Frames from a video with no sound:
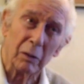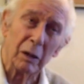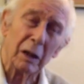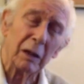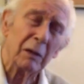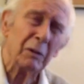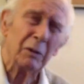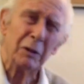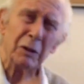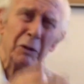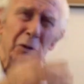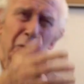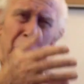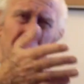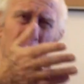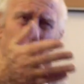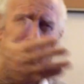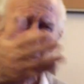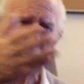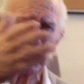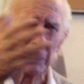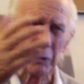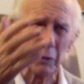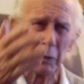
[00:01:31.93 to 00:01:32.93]

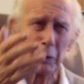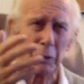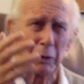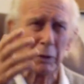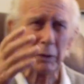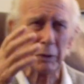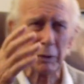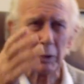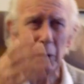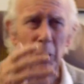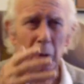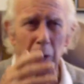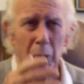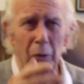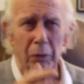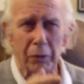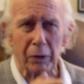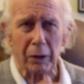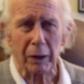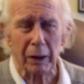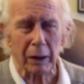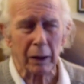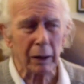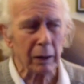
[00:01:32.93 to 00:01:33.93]
Well, you know the whole
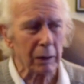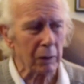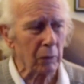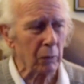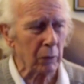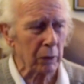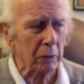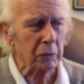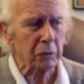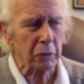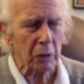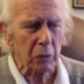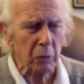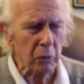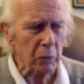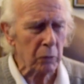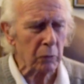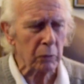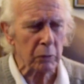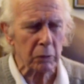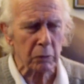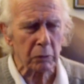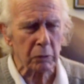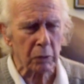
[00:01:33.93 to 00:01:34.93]
thing anyway.
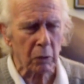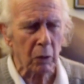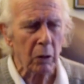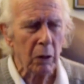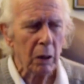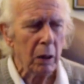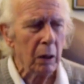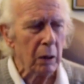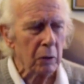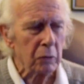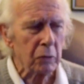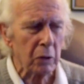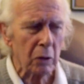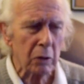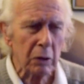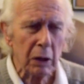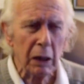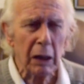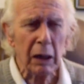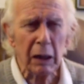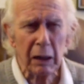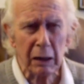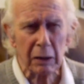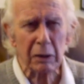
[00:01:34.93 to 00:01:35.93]
Yeah. So they
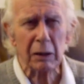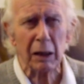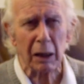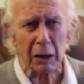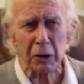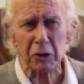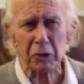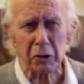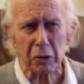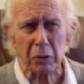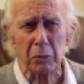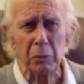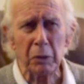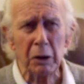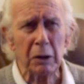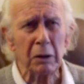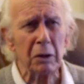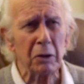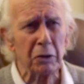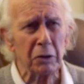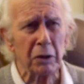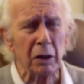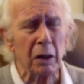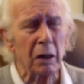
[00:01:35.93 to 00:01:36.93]
got attached to me and
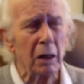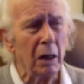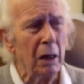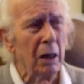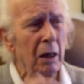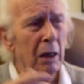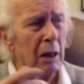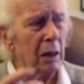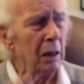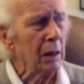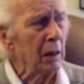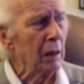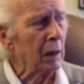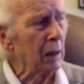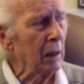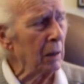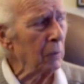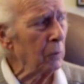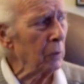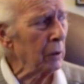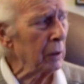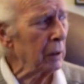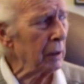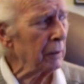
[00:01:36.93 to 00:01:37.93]
they said,
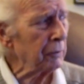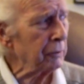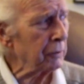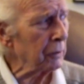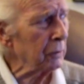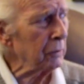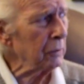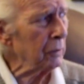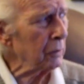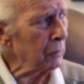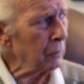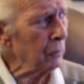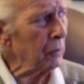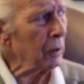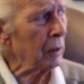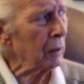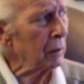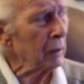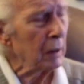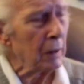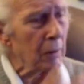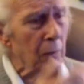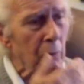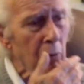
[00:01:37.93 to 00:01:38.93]
one afternoon,
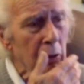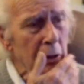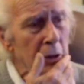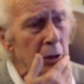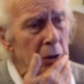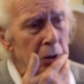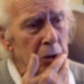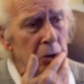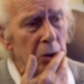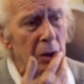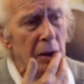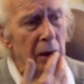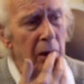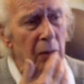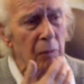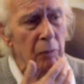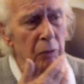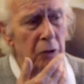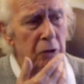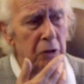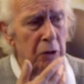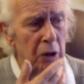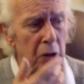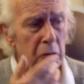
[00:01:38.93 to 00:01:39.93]
why don't you come
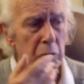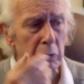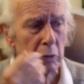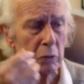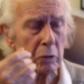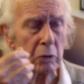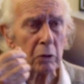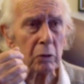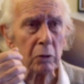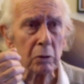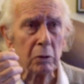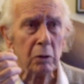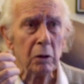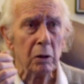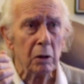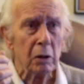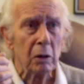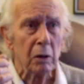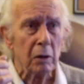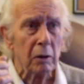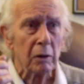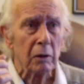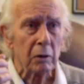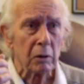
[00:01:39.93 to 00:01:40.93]
with us
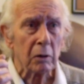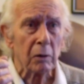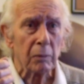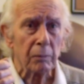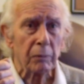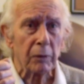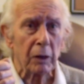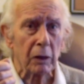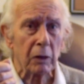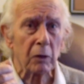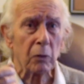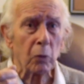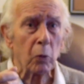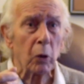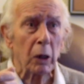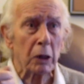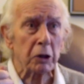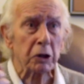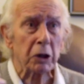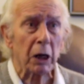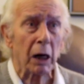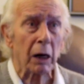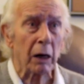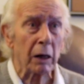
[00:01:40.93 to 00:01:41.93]
and
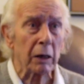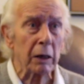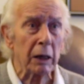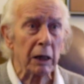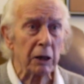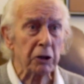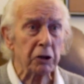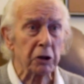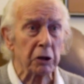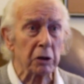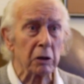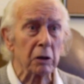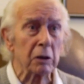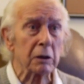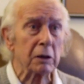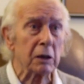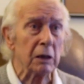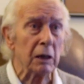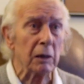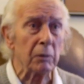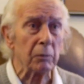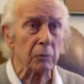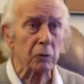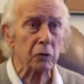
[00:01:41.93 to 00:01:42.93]
watch our national
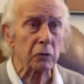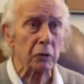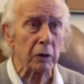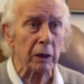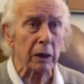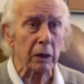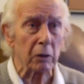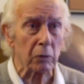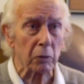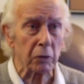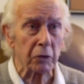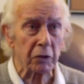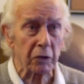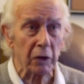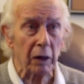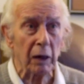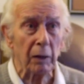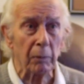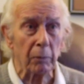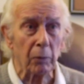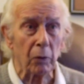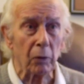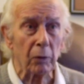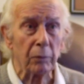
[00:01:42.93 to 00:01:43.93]
team train or
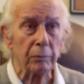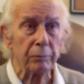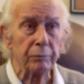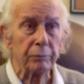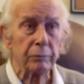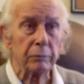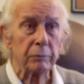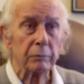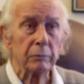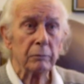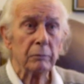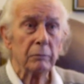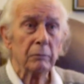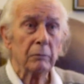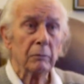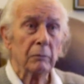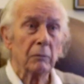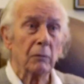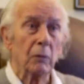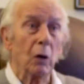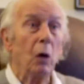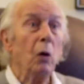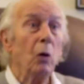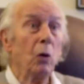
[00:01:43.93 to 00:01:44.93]
saber?
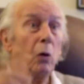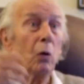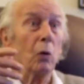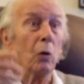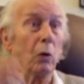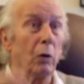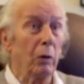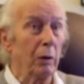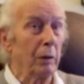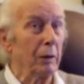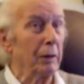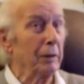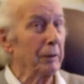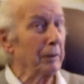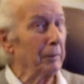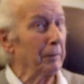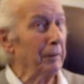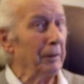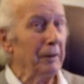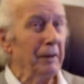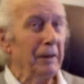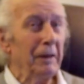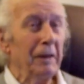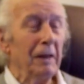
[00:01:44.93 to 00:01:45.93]
Oh,
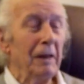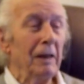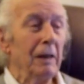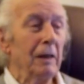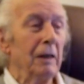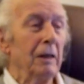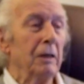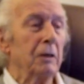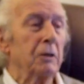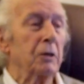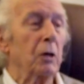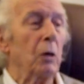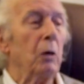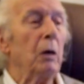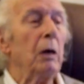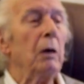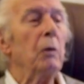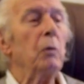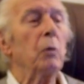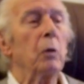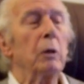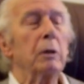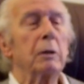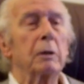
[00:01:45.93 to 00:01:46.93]
so I
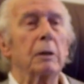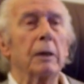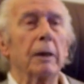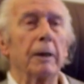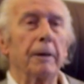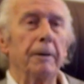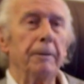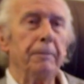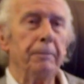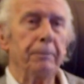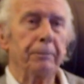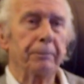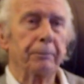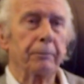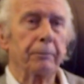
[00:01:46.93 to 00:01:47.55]
went there.